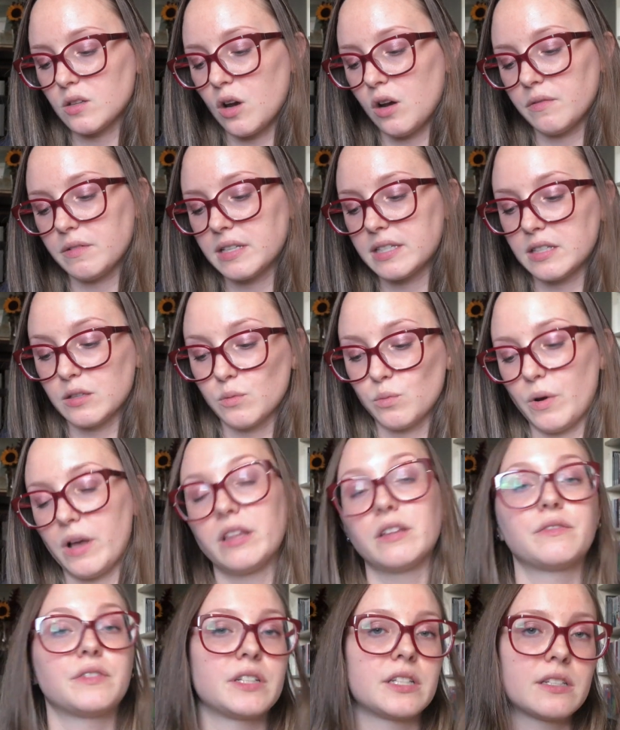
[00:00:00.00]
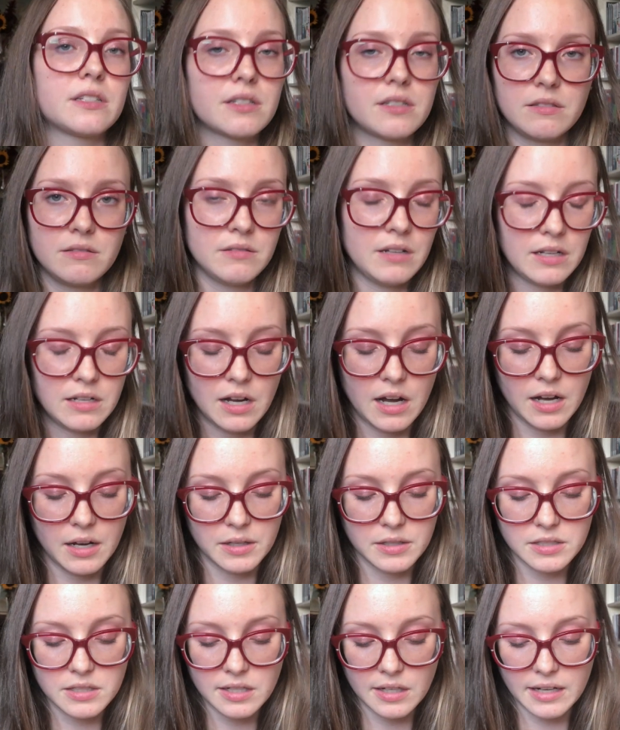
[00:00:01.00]
obviously relevant
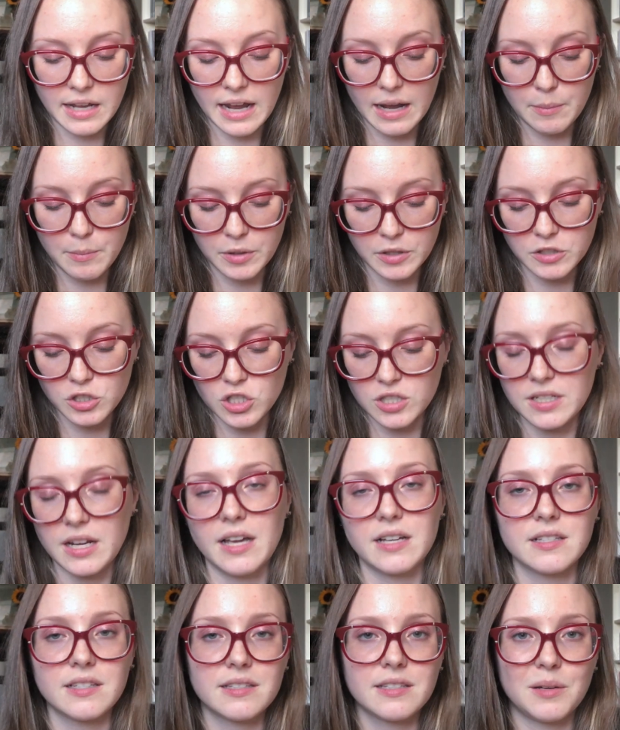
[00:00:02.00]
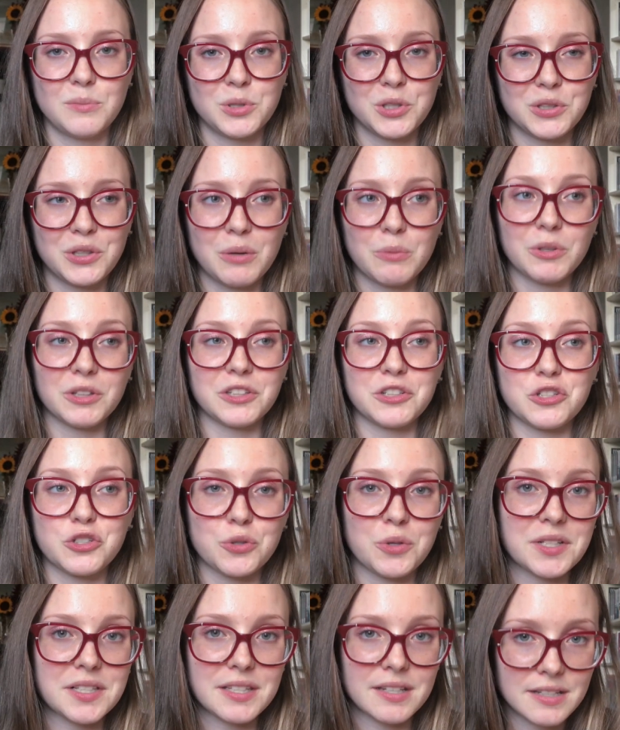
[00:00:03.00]
today, but just as someone that really
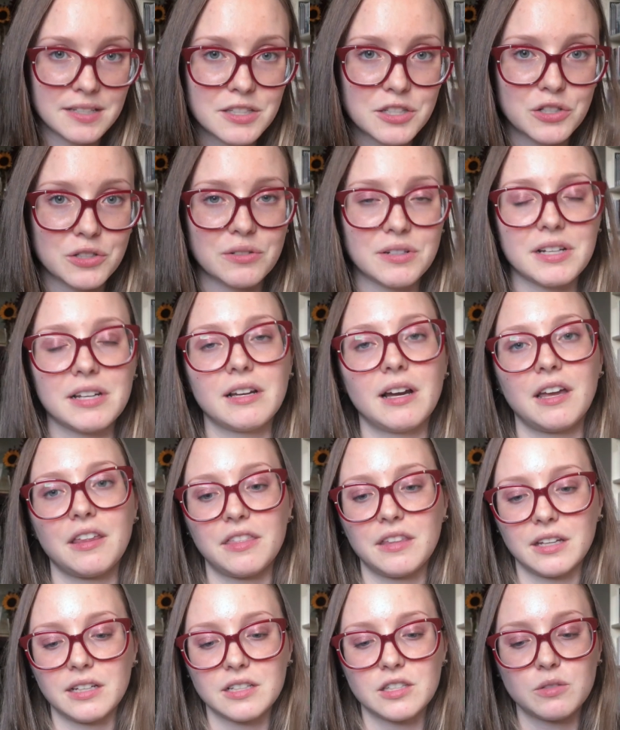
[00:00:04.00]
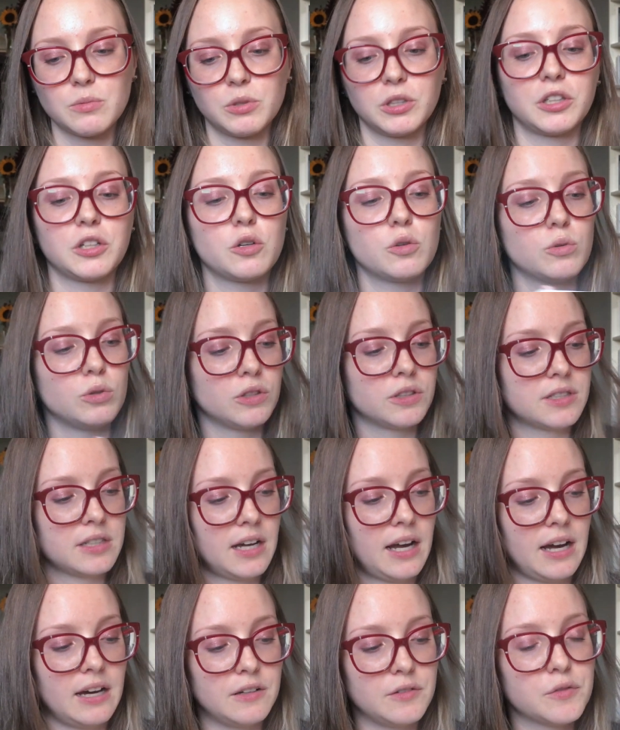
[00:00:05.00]
enjoys history, I think it's really cool to
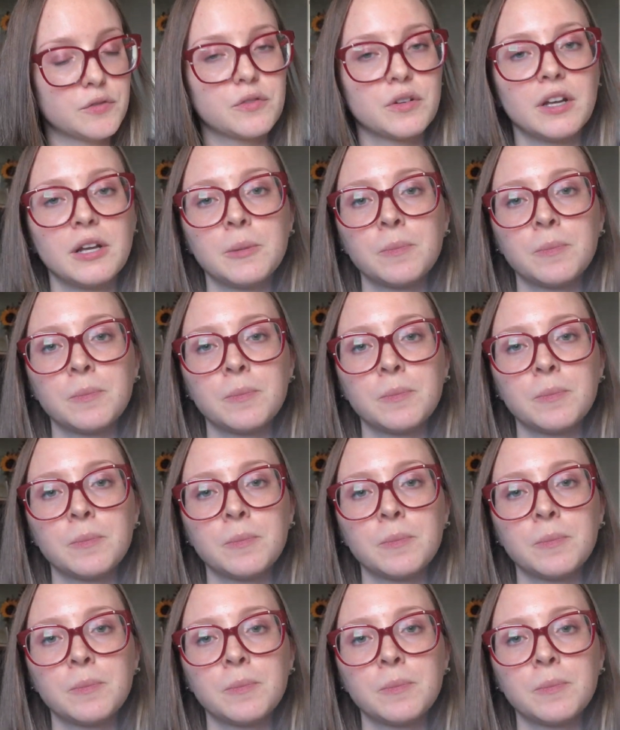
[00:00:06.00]
have